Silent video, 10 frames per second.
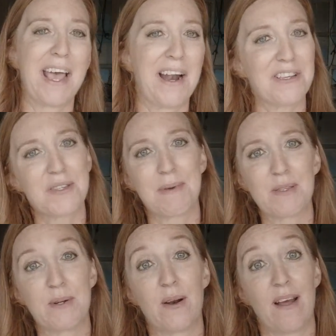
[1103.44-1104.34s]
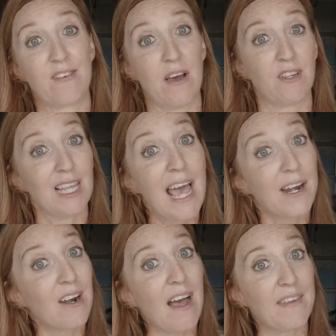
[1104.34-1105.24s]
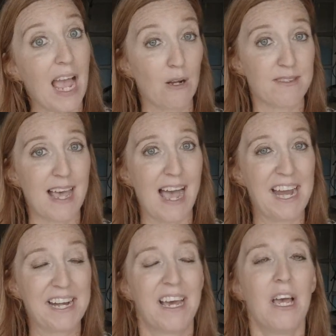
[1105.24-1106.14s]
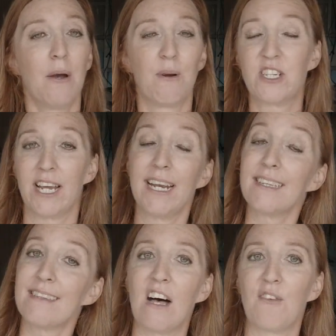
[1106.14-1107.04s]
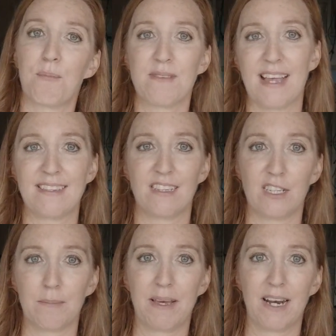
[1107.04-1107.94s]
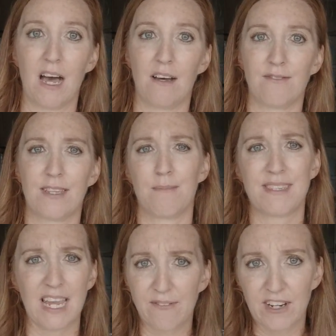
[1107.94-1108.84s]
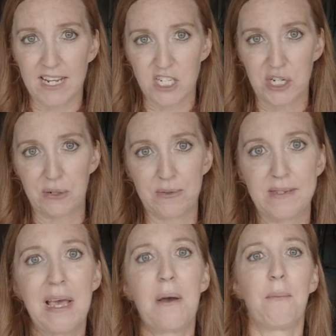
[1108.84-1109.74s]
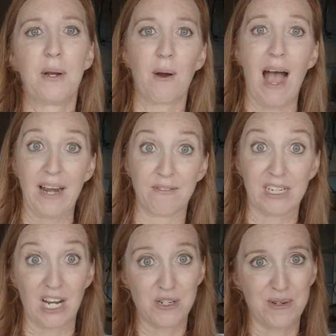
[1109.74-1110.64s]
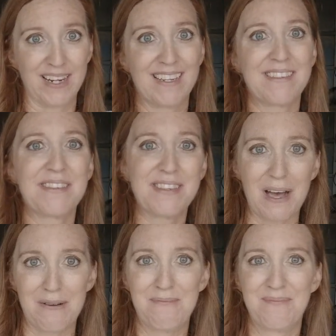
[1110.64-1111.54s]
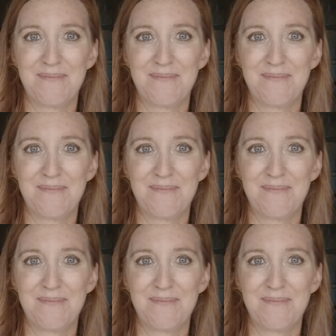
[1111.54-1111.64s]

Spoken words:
It also means we don't have to have a ladder on the outside, which in itself presents a little bit of some safety issues when you're out of the country. So